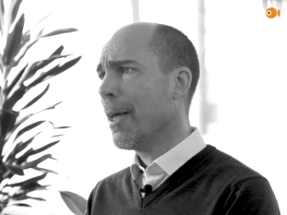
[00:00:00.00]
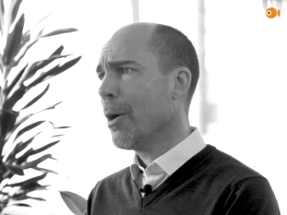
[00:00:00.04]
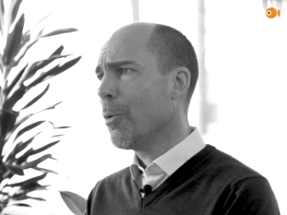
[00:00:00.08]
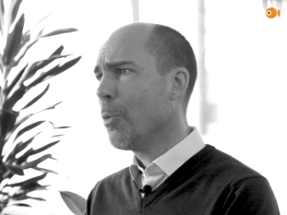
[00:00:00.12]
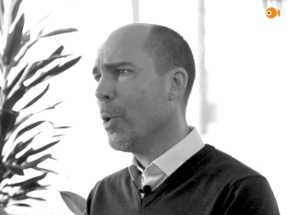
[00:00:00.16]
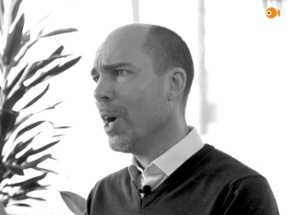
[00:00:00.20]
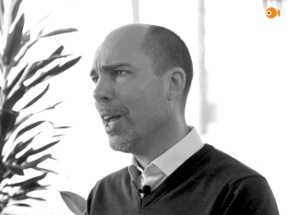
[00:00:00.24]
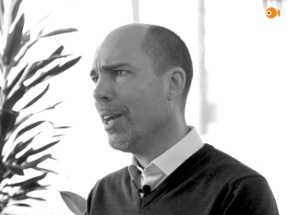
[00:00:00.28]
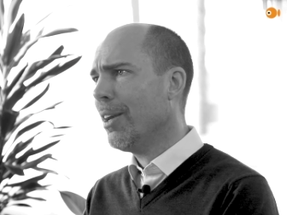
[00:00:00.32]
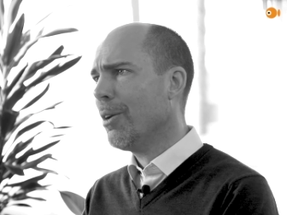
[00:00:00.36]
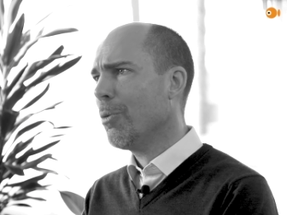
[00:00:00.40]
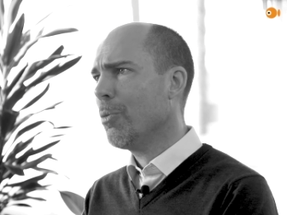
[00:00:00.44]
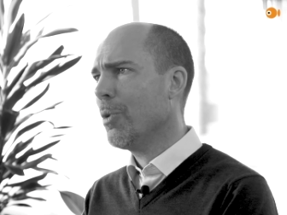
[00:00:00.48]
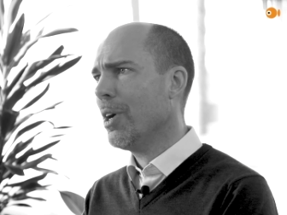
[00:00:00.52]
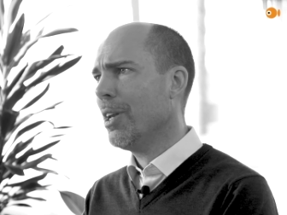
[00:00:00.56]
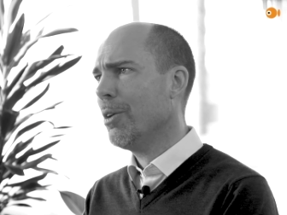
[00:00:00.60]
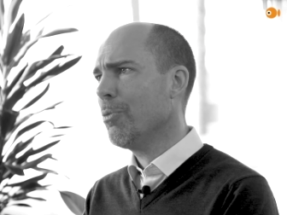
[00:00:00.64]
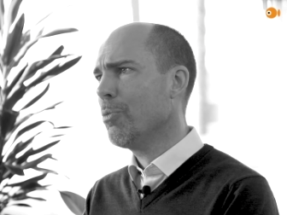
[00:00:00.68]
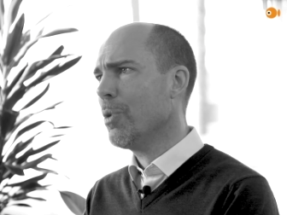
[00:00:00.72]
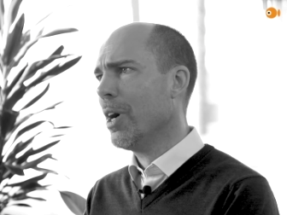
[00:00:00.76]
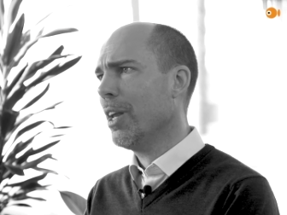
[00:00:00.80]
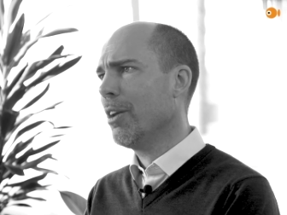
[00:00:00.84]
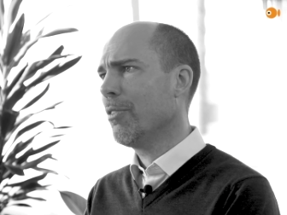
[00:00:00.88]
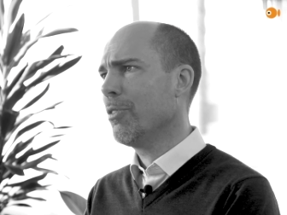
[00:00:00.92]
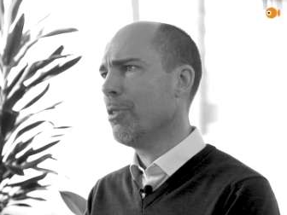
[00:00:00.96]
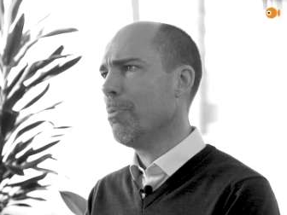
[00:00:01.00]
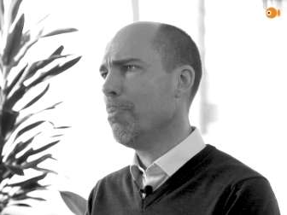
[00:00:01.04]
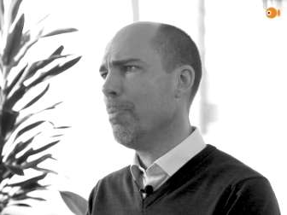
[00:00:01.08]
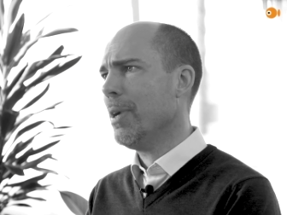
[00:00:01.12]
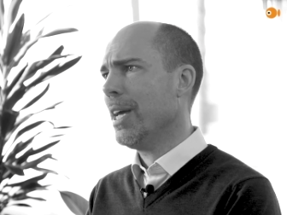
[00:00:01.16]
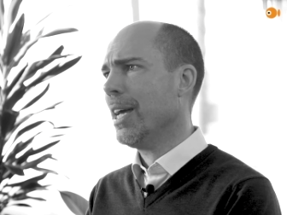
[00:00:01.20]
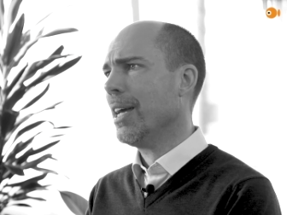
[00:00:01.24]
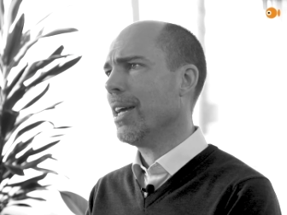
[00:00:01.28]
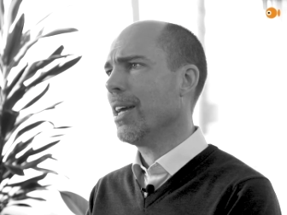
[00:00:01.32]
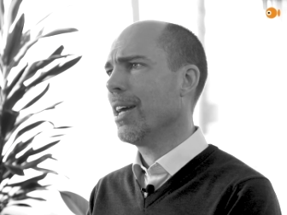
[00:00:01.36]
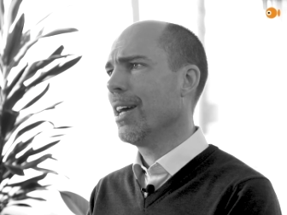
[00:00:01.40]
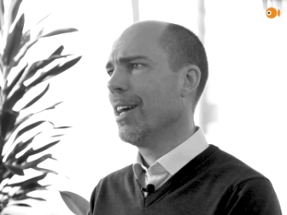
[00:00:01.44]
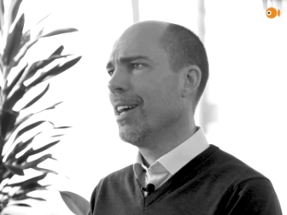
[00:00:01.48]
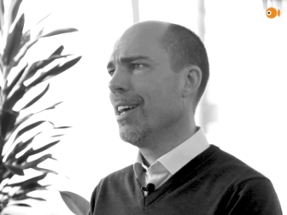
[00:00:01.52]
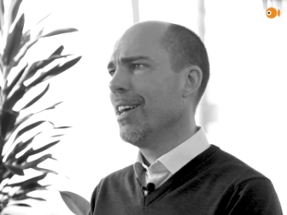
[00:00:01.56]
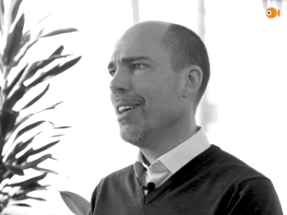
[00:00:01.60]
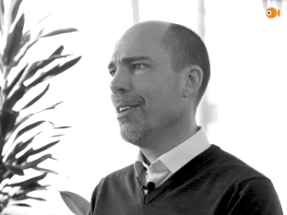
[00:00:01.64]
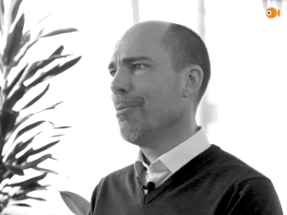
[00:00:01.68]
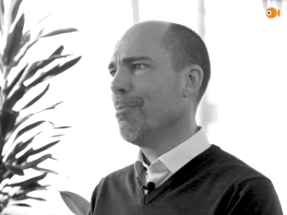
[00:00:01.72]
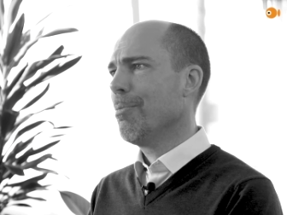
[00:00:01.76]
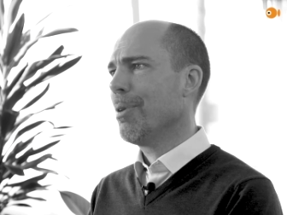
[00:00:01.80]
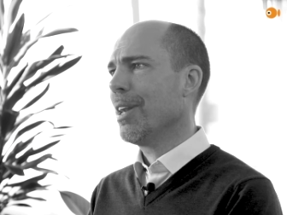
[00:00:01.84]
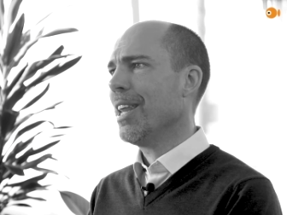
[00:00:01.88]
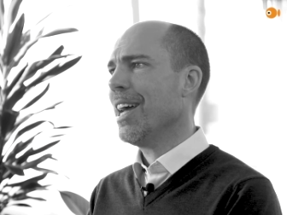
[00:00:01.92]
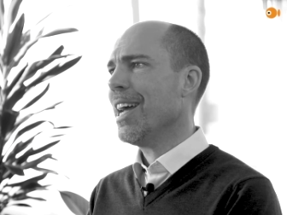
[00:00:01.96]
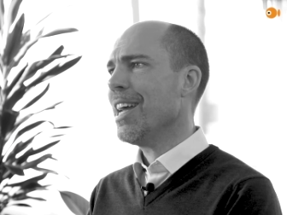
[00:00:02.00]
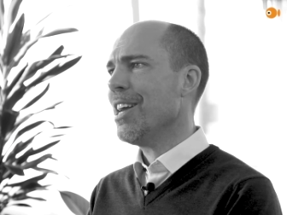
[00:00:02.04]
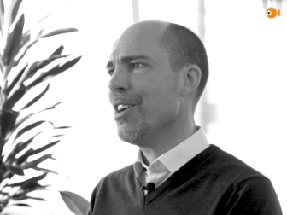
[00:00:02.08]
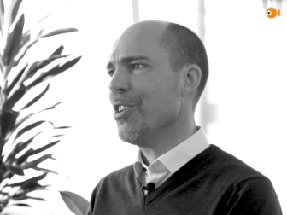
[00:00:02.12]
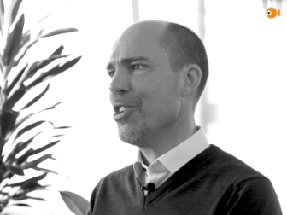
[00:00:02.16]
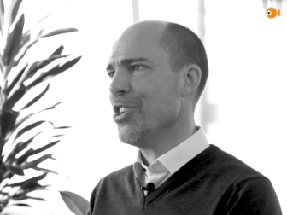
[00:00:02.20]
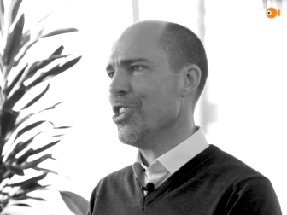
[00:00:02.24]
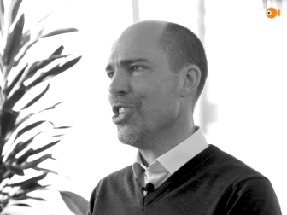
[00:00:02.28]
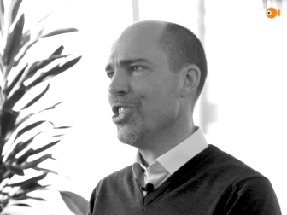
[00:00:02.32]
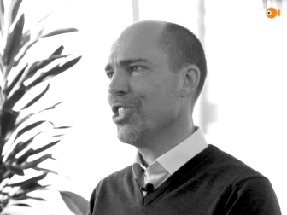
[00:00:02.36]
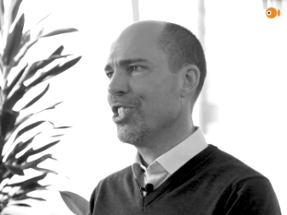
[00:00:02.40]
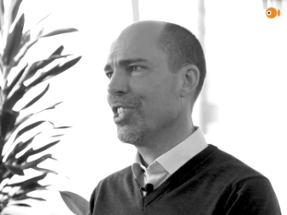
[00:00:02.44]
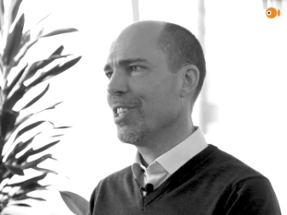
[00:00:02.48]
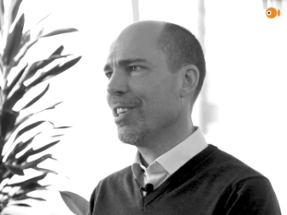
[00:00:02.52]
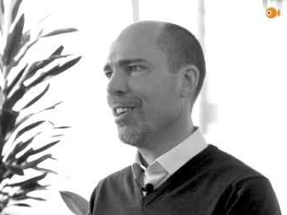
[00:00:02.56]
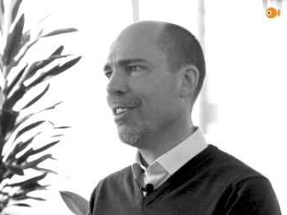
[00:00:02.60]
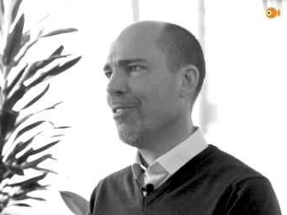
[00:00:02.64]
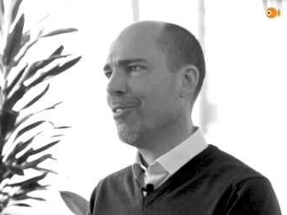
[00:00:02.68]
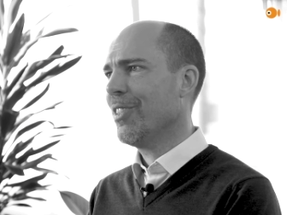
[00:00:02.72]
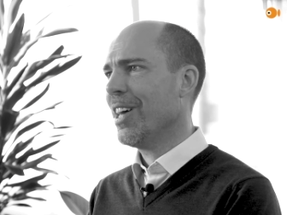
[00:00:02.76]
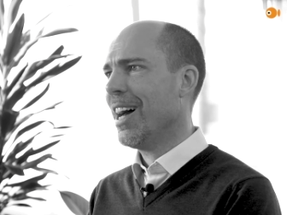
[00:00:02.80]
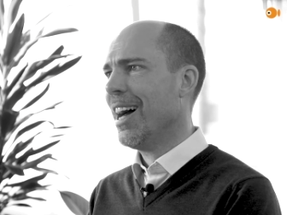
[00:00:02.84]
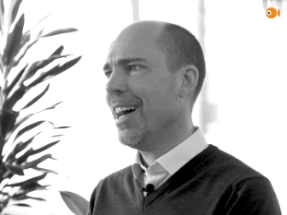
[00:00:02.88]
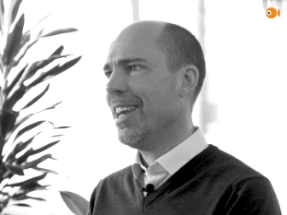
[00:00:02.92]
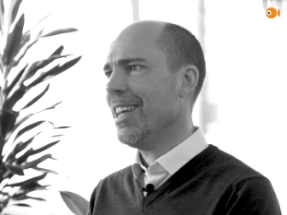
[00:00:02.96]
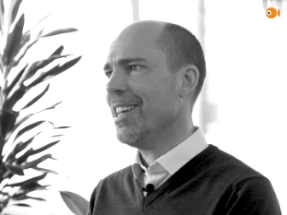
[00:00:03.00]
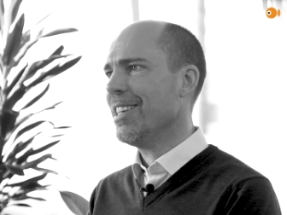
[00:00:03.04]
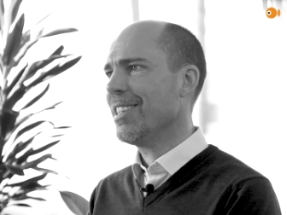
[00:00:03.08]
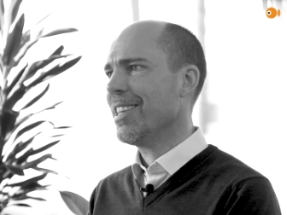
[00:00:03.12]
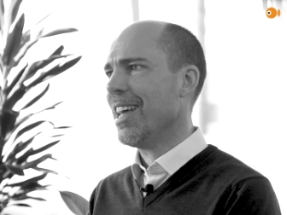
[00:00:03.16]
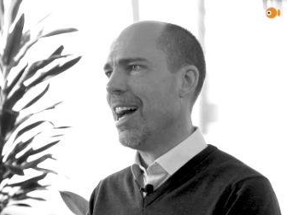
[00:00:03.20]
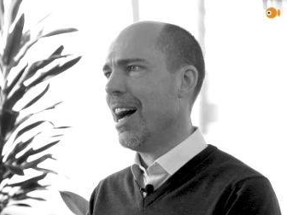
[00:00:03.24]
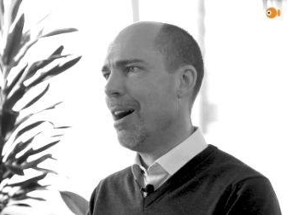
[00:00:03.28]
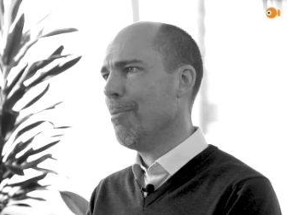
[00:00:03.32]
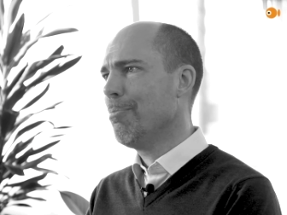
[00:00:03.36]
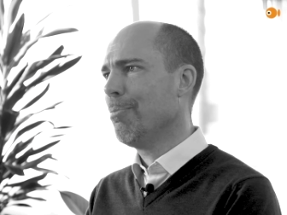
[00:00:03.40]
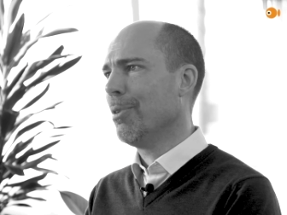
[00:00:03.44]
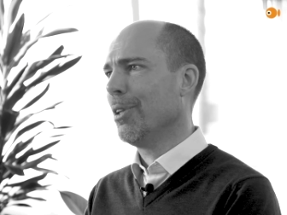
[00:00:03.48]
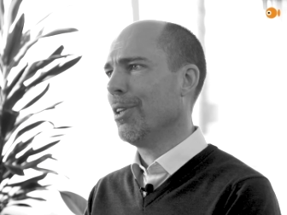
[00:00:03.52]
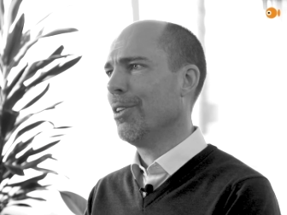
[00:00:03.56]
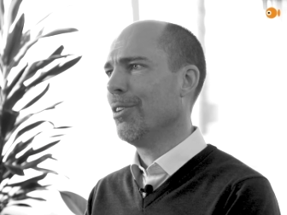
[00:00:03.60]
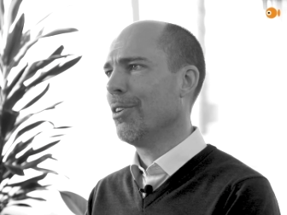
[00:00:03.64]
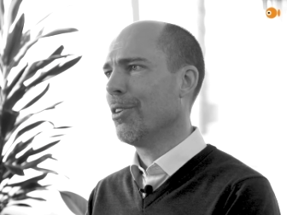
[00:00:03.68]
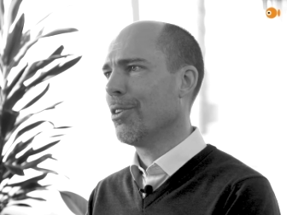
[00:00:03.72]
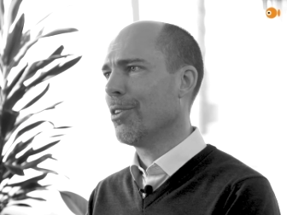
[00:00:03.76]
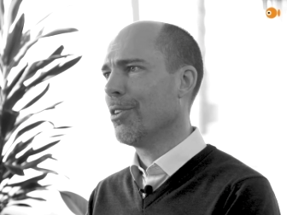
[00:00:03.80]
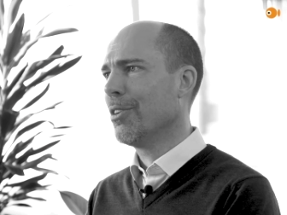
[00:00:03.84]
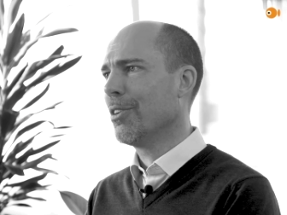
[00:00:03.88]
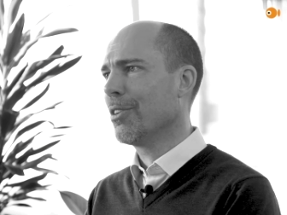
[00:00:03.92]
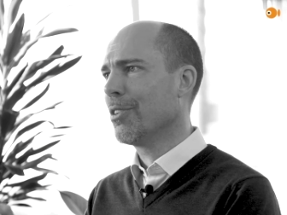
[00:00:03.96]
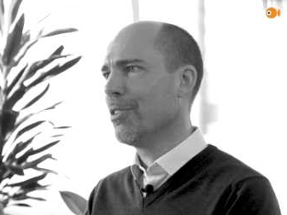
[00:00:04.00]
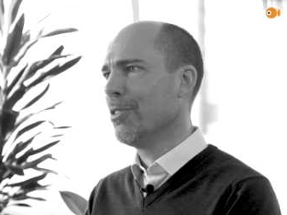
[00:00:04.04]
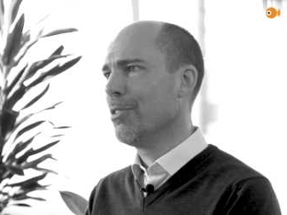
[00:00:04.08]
when when one of the big players, if that is Apple or mm.